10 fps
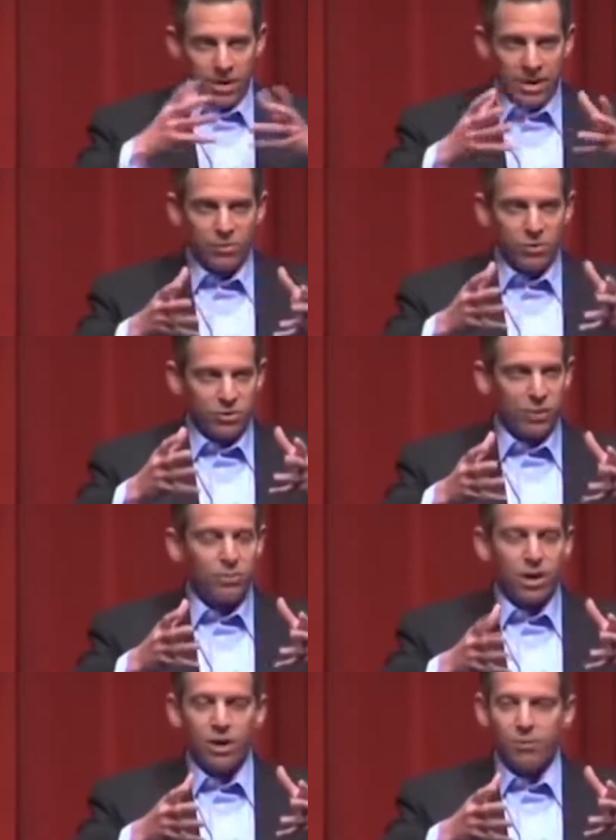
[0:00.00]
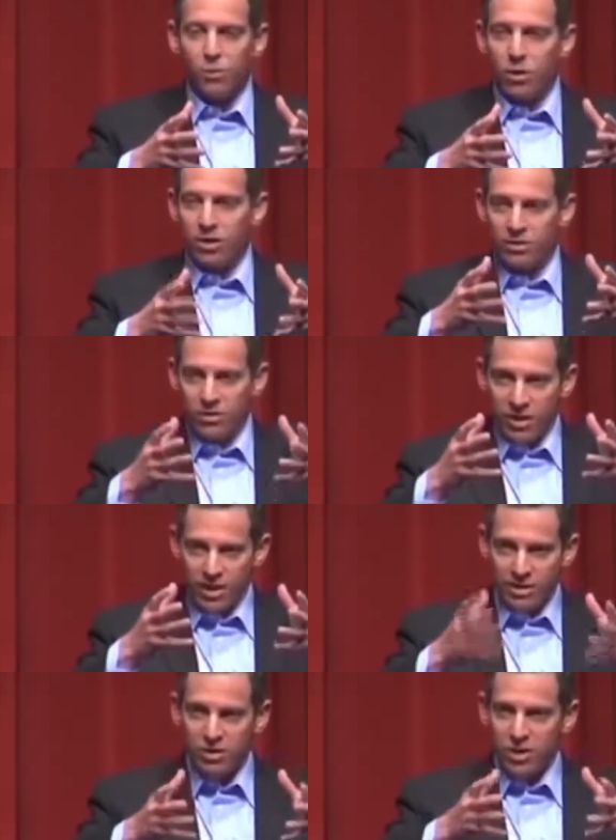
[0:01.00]
Evil sometimes wins,
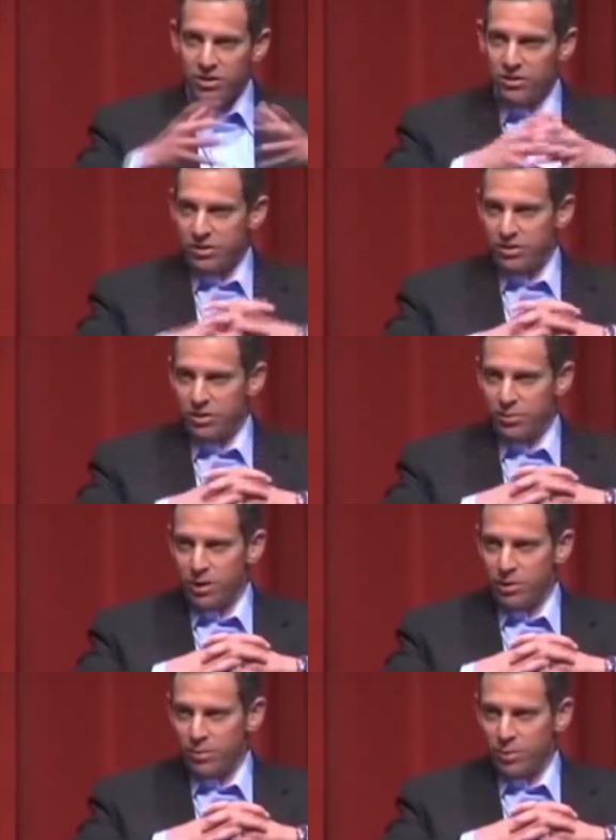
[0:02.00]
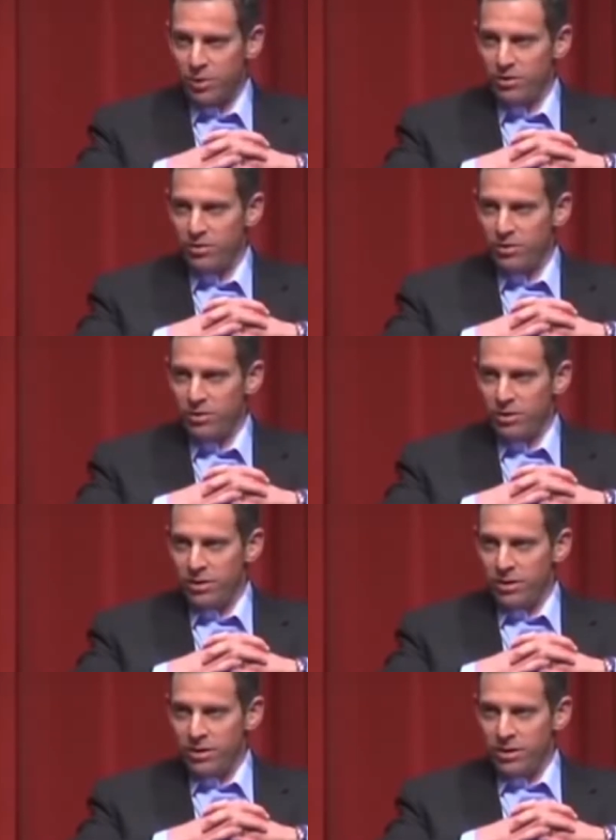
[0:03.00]
and injustice sometimes wins.
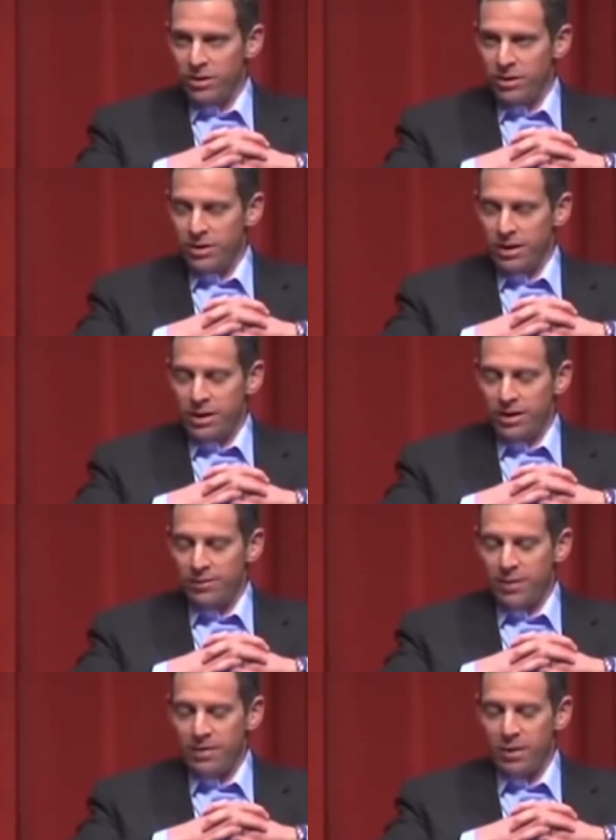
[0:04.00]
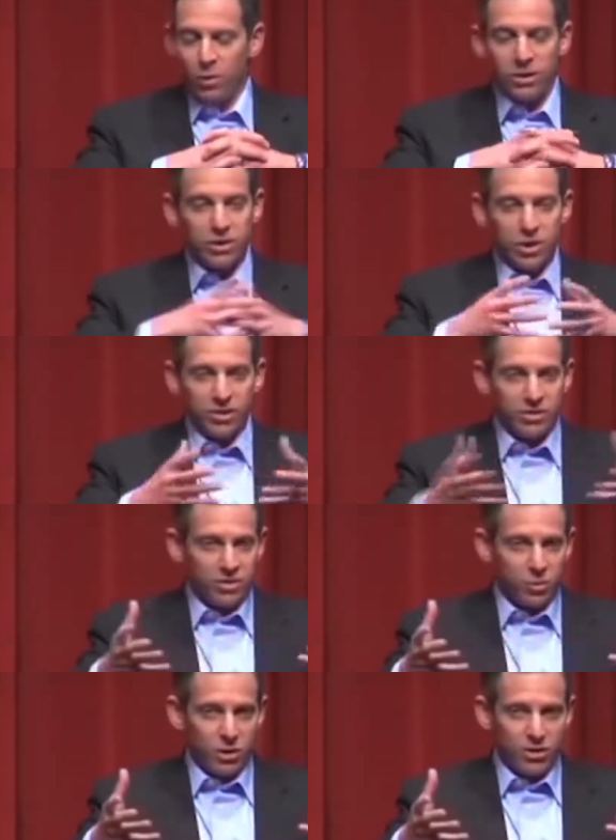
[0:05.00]
Uh, and the only
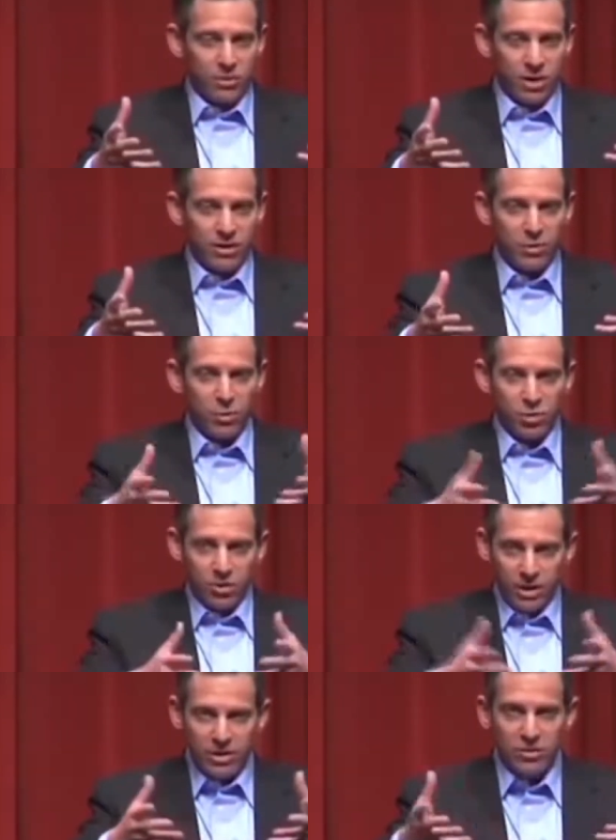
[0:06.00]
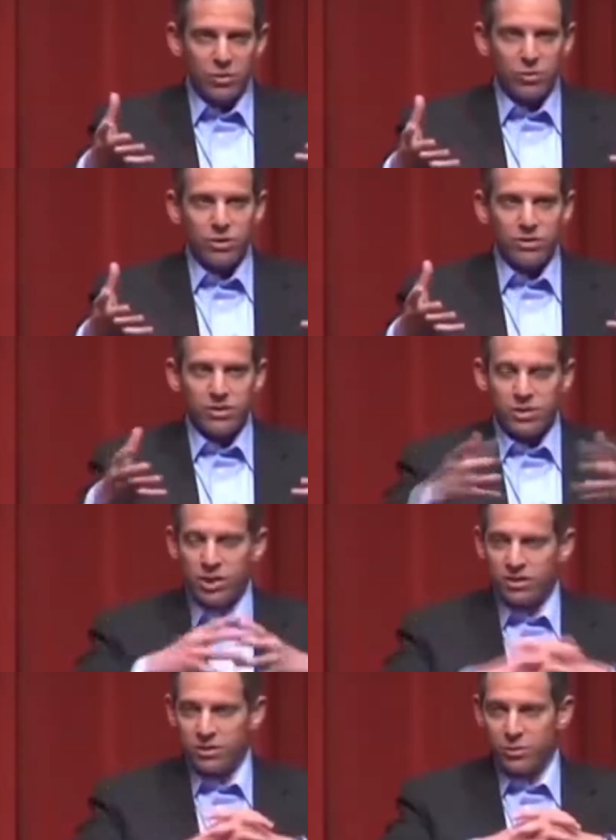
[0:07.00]
justice we're going to find in the world is the is the
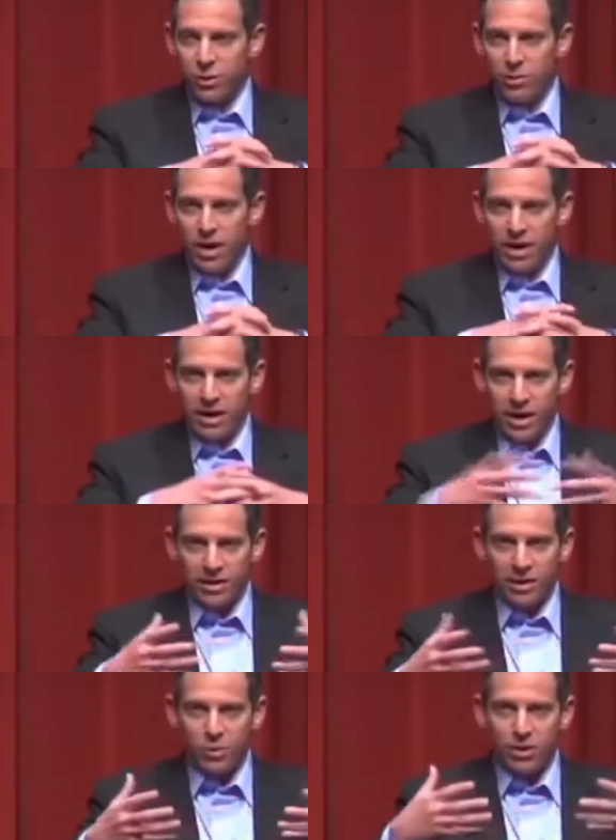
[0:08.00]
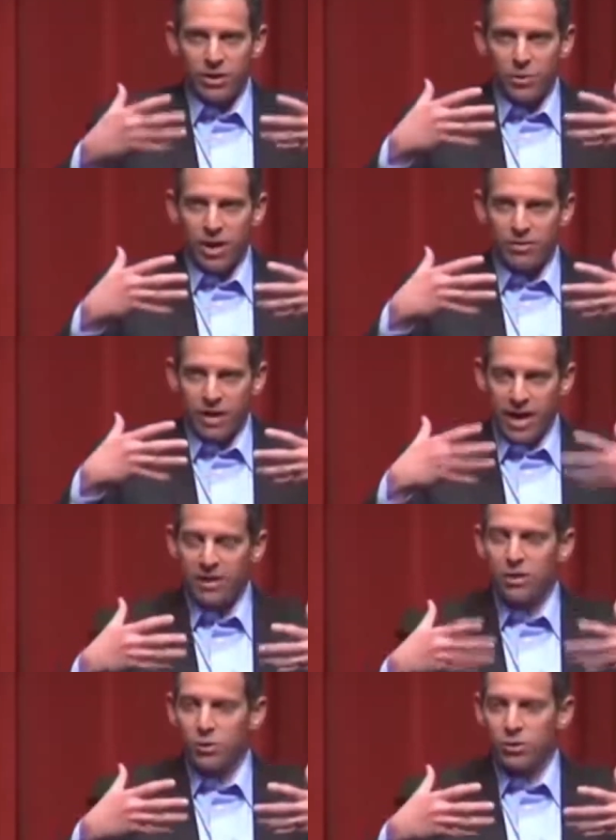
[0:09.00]
justice we make. And I think we need, we have an
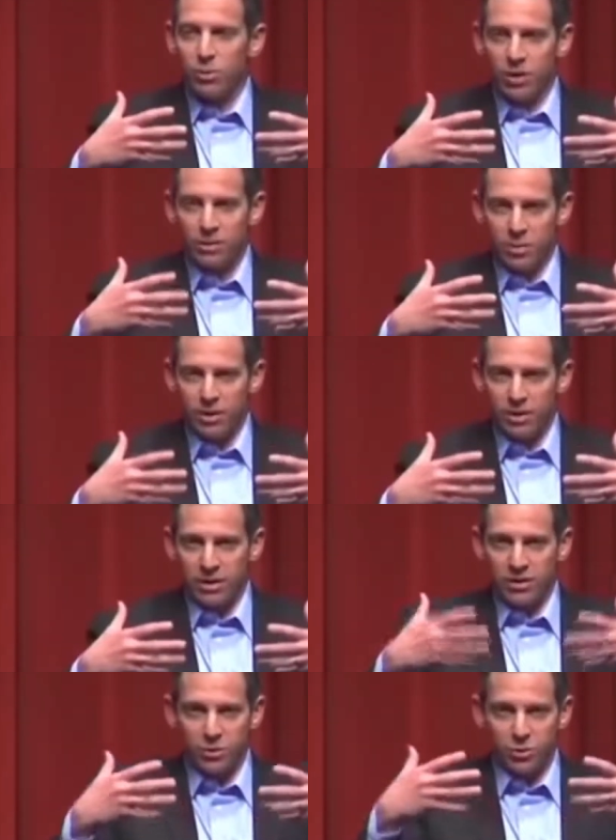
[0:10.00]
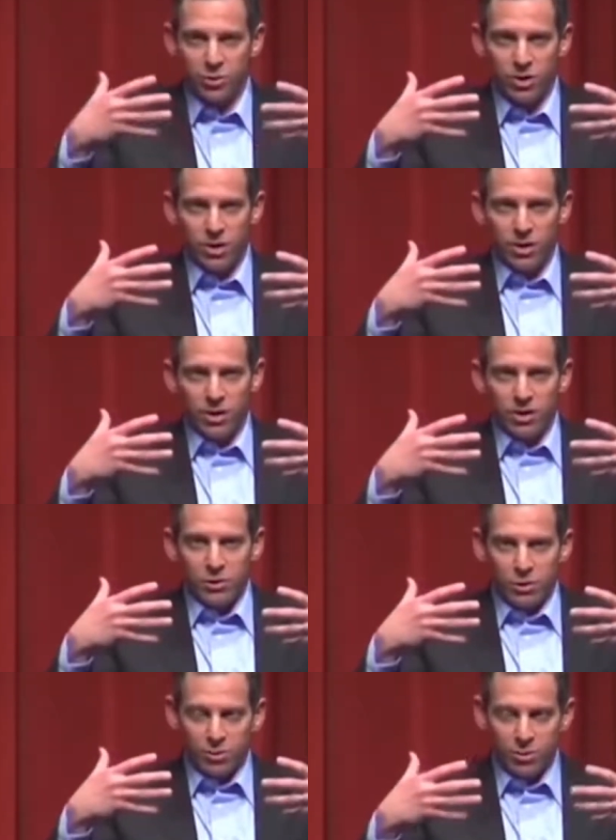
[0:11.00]
ethical responsibility to
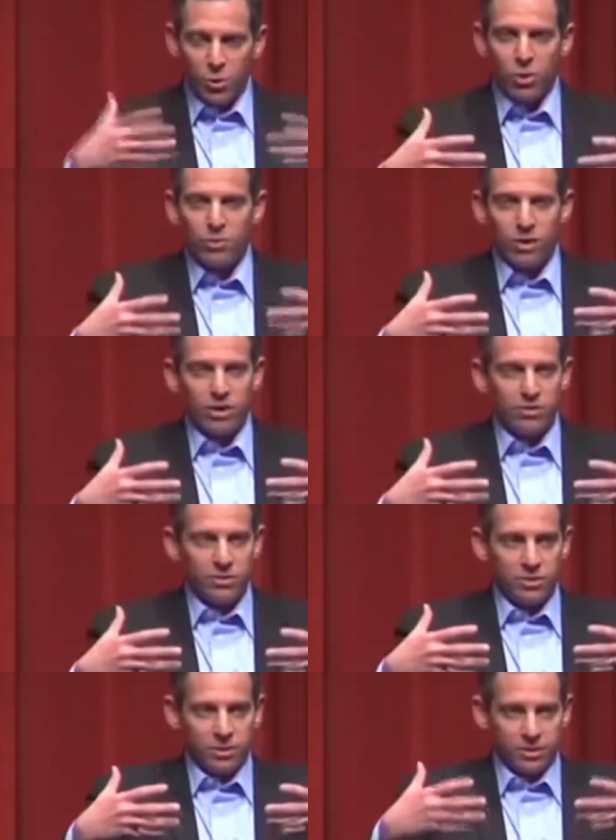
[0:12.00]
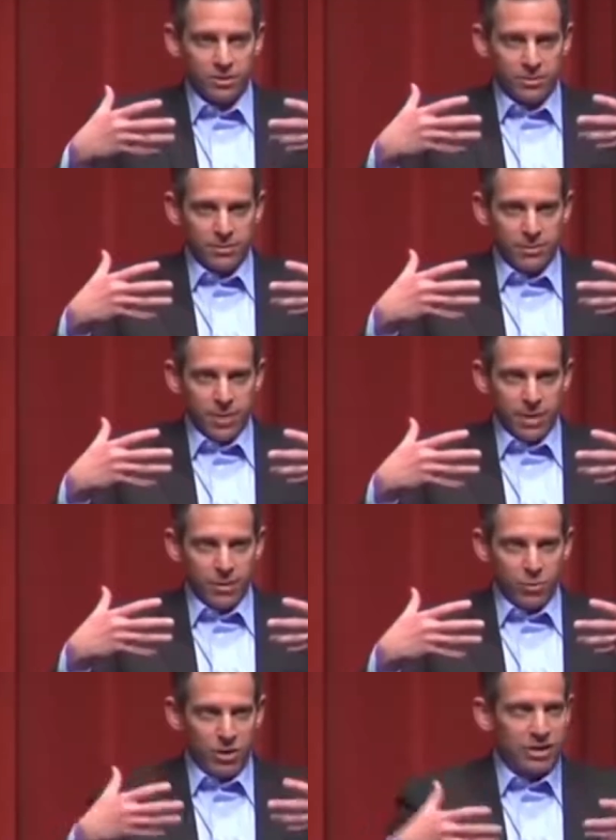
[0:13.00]
to absorb this
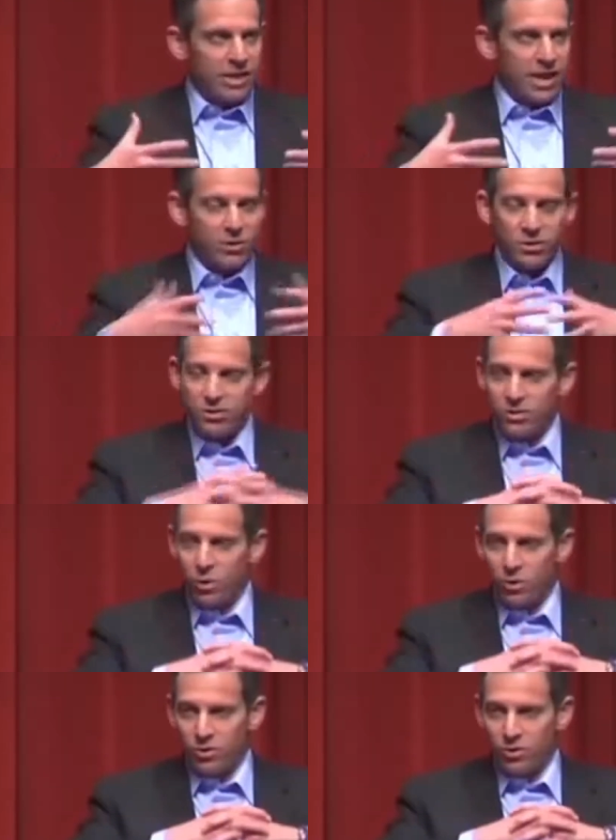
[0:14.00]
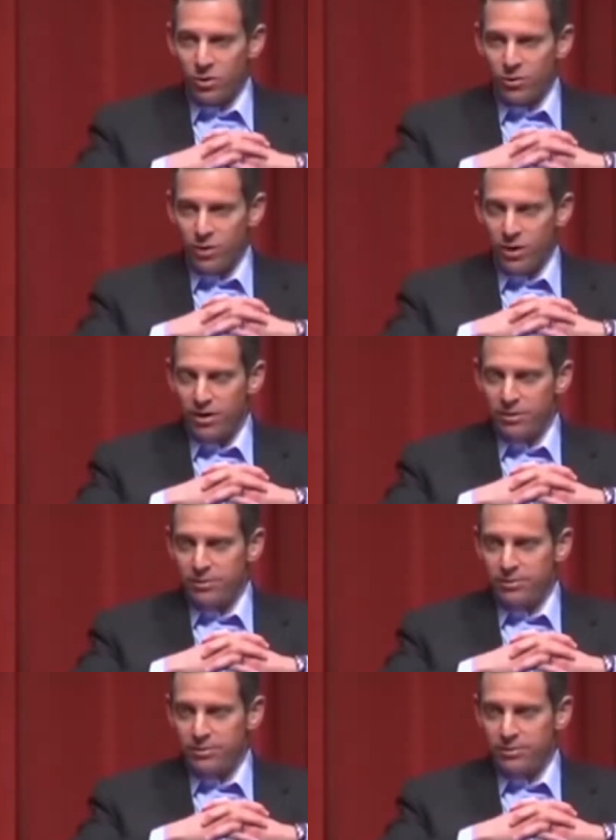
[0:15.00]
really down to the soles of our feet.